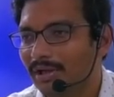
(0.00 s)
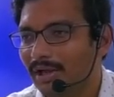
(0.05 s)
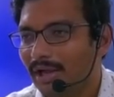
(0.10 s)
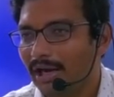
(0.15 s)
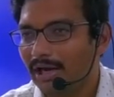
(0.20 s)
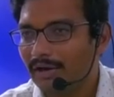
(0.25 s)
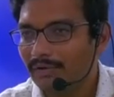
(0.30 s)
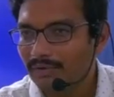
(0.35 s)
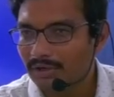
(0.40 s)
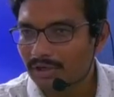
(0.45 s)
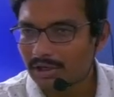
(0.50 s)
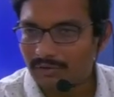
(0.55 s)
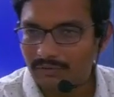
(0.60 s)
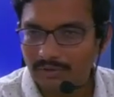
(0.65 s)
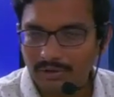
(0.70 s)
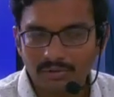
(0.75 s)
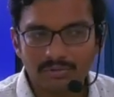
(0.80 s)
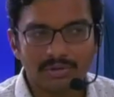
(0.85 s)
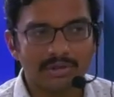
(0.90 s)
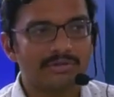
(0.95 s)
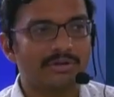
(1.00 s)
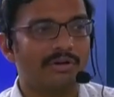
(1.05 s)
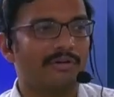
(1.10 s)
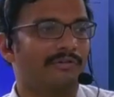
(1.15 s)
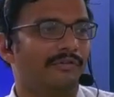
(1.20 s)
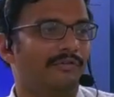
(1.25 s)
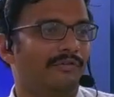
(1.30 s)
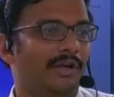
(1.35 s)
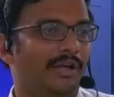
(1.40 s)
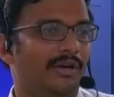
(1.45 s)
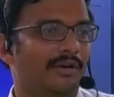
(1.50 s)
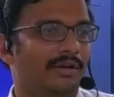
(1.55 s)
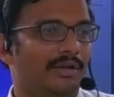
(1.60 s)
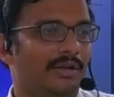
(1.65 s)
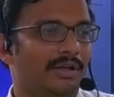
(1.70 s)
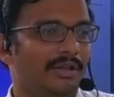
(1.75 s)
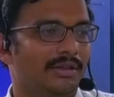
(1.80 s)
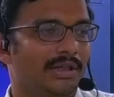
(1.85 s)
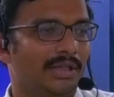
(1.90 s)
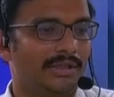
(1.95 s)
And we give it to the software.
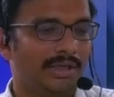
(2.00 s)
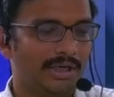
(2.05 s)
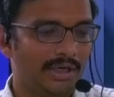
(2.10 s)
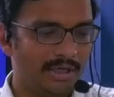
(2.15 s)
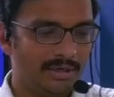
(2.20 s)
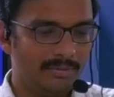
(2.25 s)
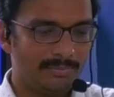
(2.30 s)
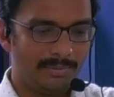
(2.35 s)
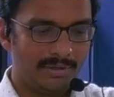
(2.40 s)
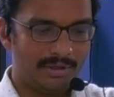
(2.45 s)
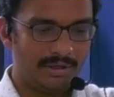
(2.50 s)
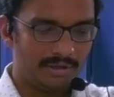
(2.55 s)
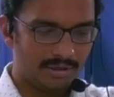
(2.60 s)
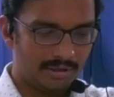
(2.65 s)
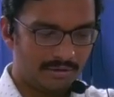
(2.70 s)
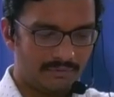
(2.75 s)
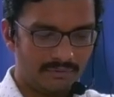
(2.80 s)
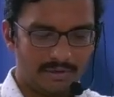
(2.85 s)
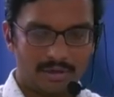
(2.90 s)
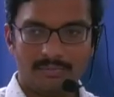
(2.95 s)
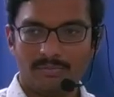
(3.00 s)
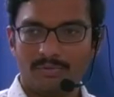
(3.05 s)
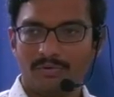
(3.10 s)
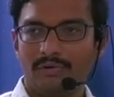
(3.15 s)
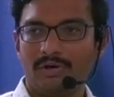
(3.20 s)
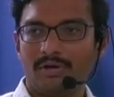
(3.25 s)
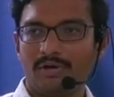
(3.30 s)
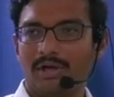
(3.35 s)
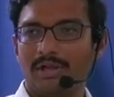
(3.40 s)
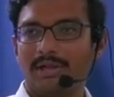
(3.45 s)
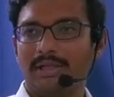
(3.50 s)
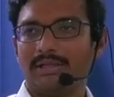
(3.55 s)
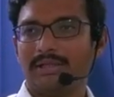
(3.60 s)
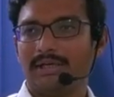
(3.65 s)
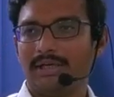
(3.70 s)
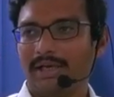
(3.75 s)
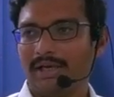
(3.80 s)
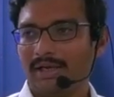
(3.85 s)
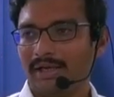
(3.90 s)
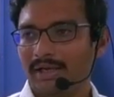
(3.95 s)
The 3D printer will move in all the
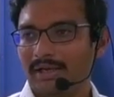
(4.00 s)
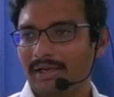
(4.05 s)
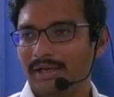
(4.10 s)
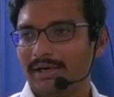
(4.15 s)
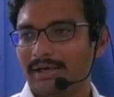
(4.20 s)
three